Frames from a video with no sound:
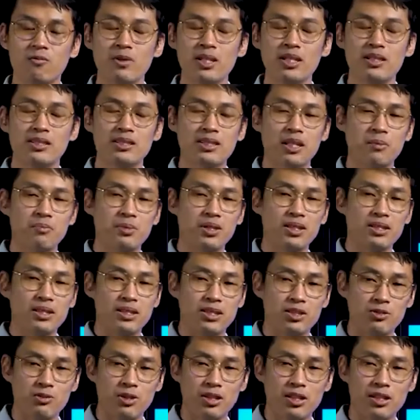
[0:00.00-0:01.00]
what is
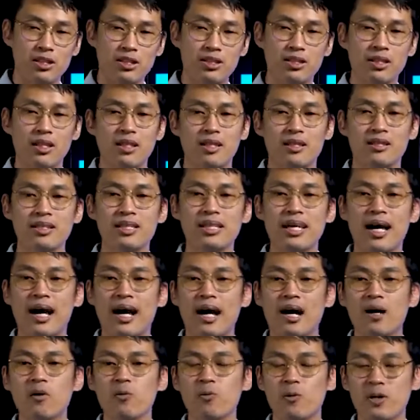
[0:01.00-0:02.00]
happening is really, they
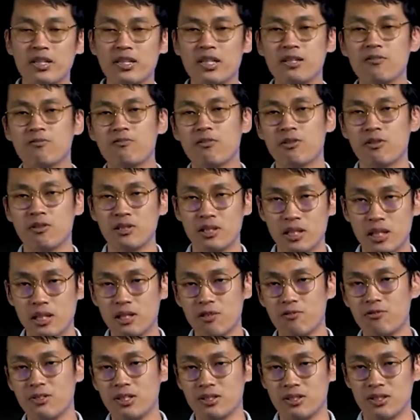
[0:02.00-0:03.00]
are waiting for
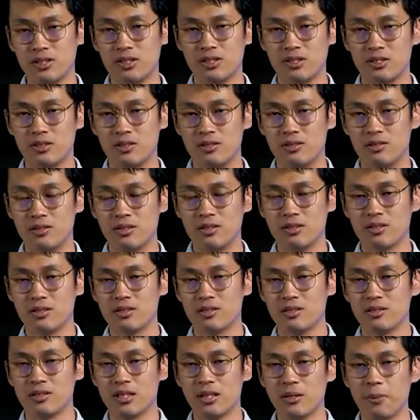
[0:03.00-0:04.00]
deliverance,
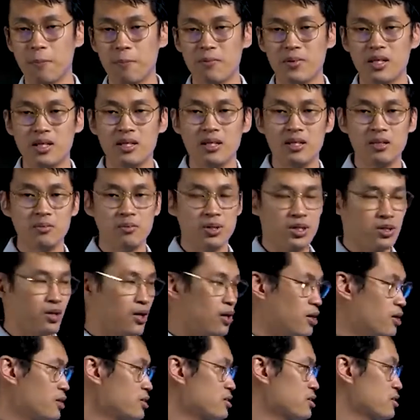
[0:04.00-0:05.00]
right?
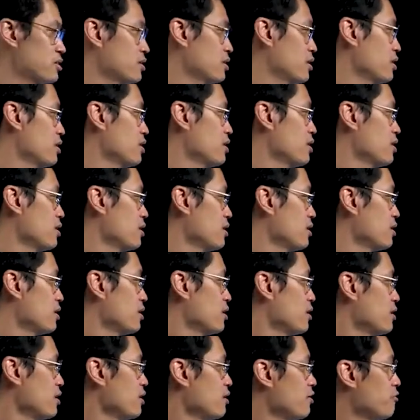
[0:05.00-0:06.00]
Because
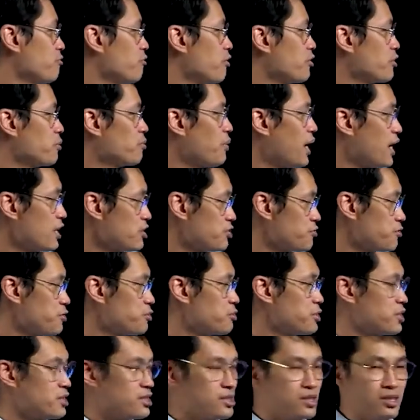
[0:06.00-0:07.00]
for the past
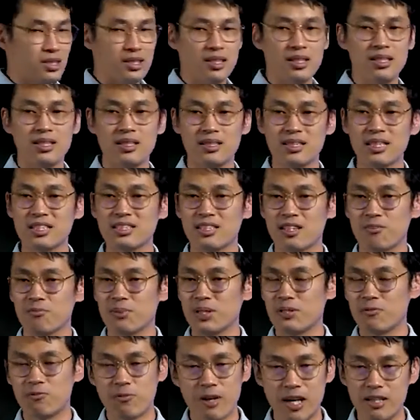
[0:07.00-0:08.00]
few years, things
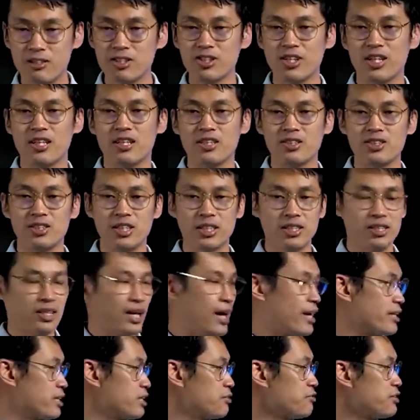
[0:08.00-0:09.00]
have been very
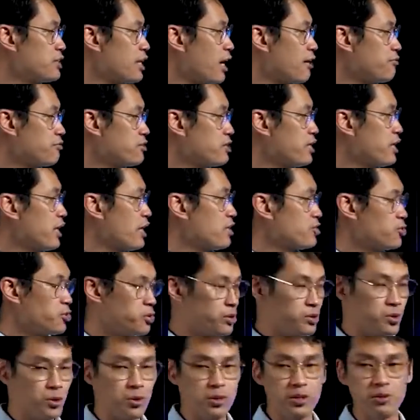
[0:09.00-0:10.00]
challenging, and even after that,
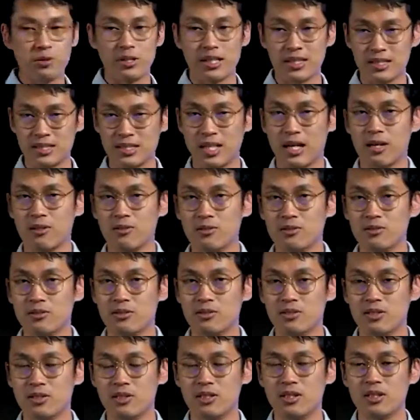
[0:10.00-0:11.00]
actually, they go into exile.
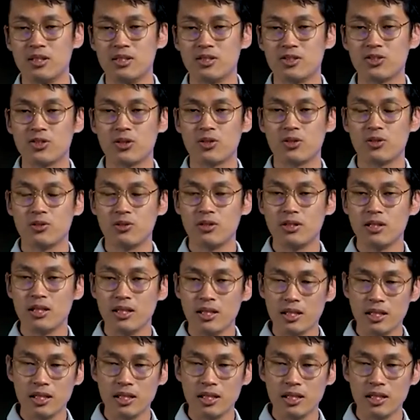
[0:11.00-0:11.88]
So,